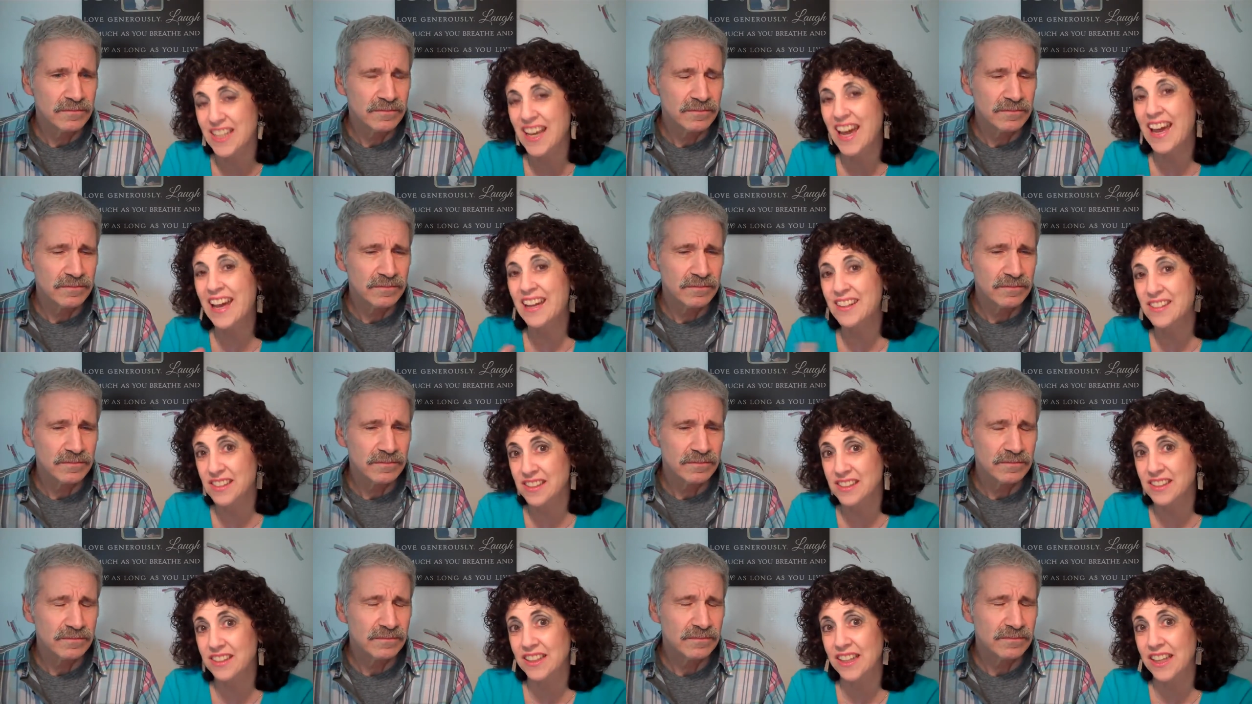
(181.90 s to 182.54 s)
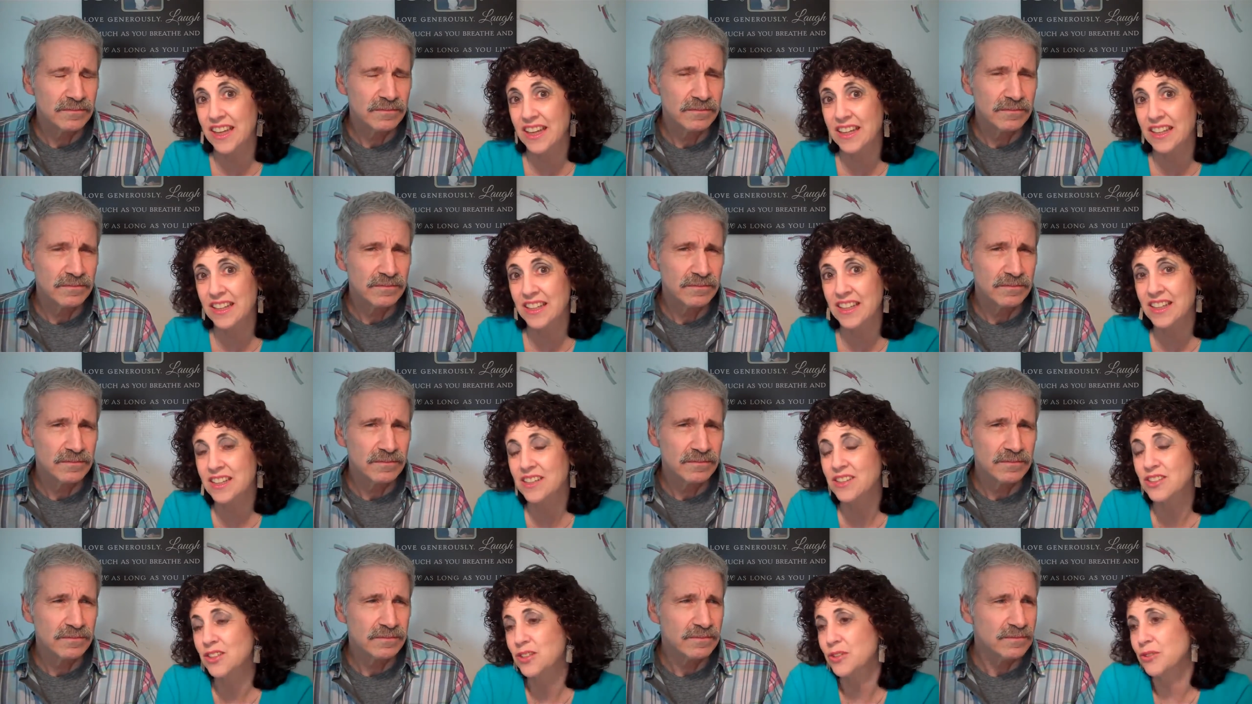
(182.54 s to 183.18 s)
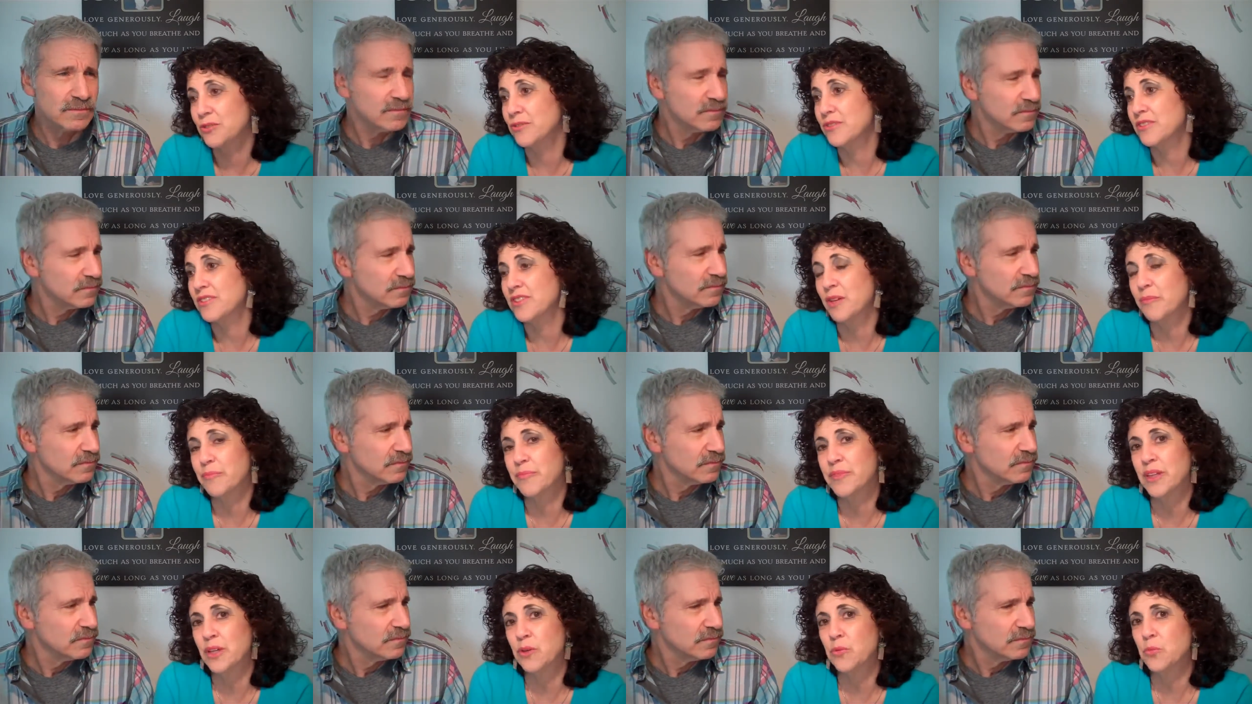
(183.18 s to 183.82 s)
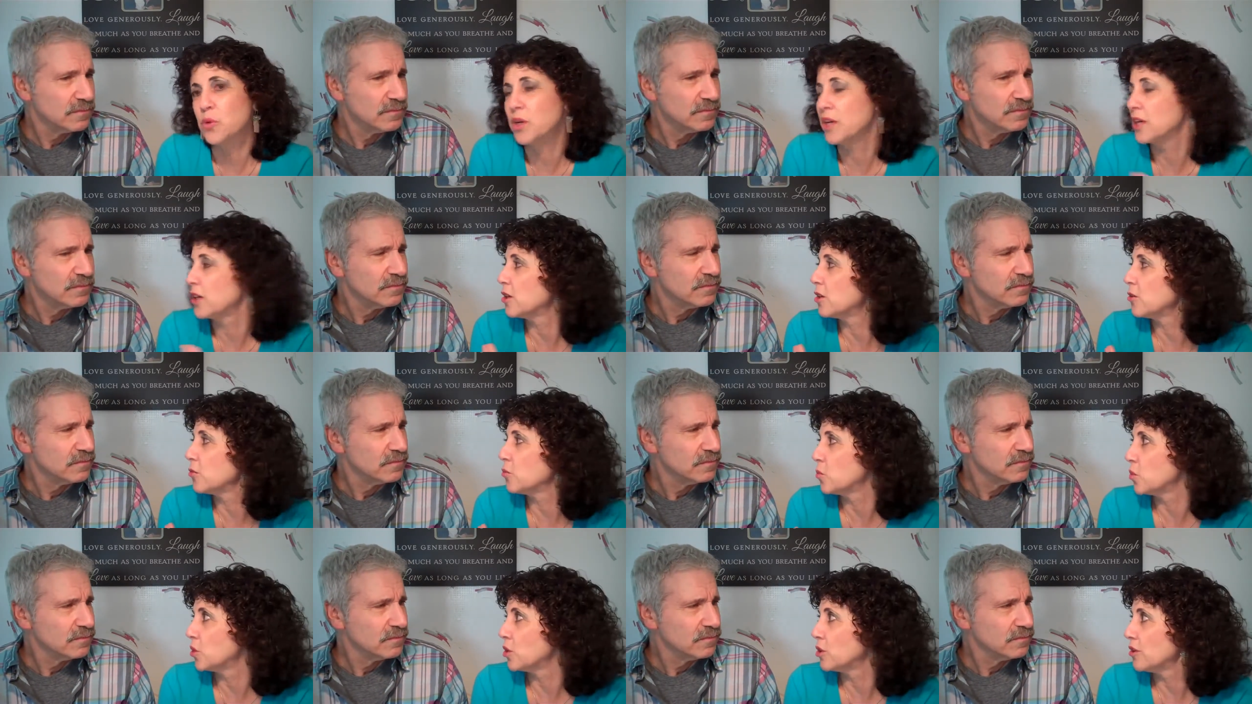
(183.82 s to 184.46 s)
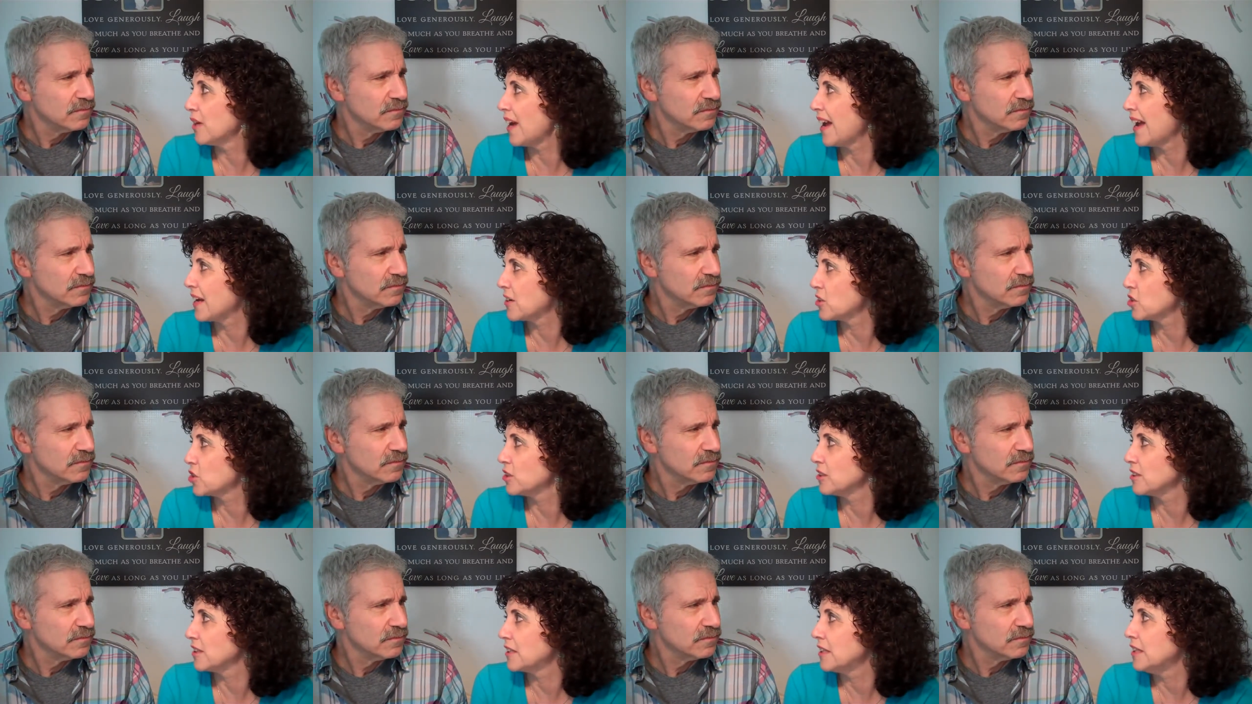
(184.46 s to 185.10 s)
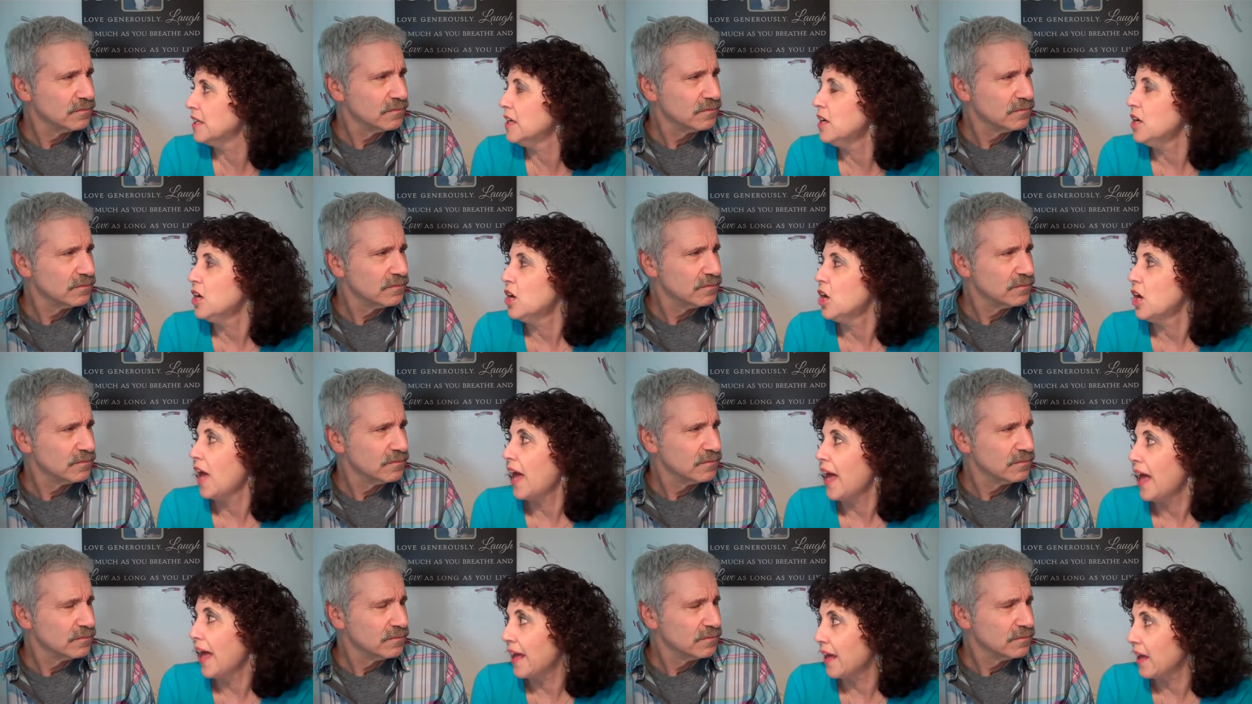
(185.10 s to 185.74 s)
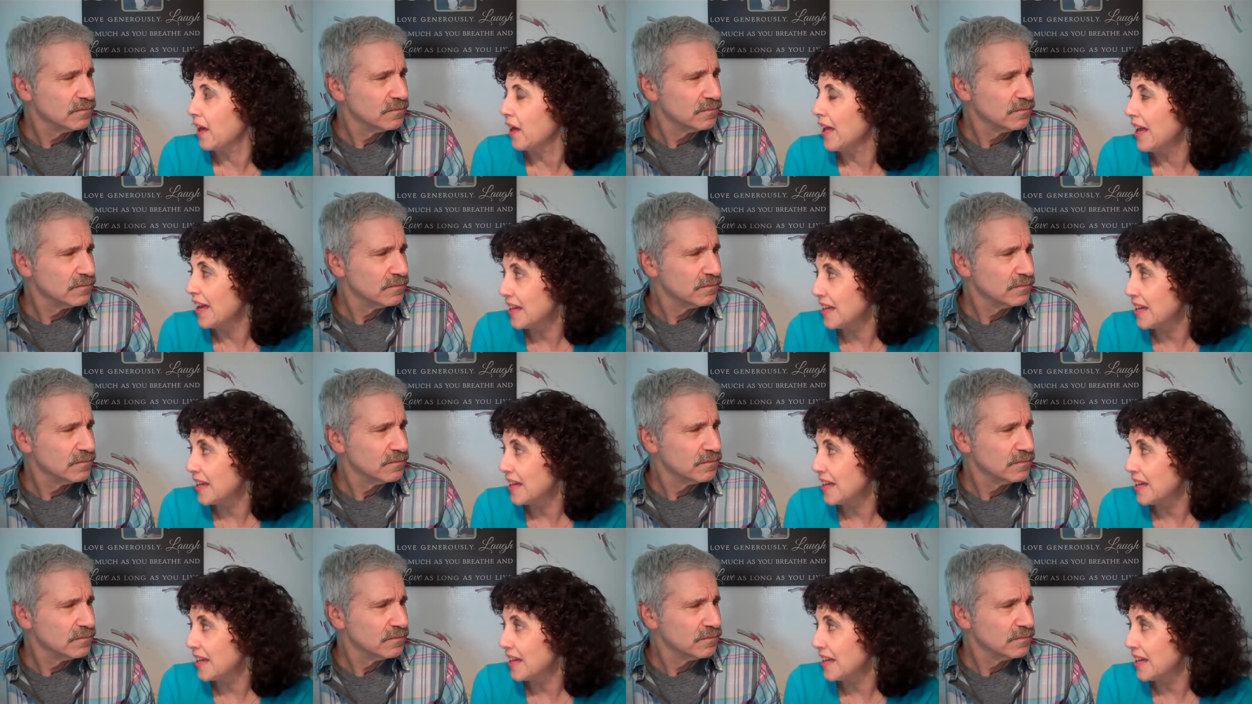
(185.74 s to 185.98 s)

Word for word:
Speaker 1: to escalate into something where we're actually eh,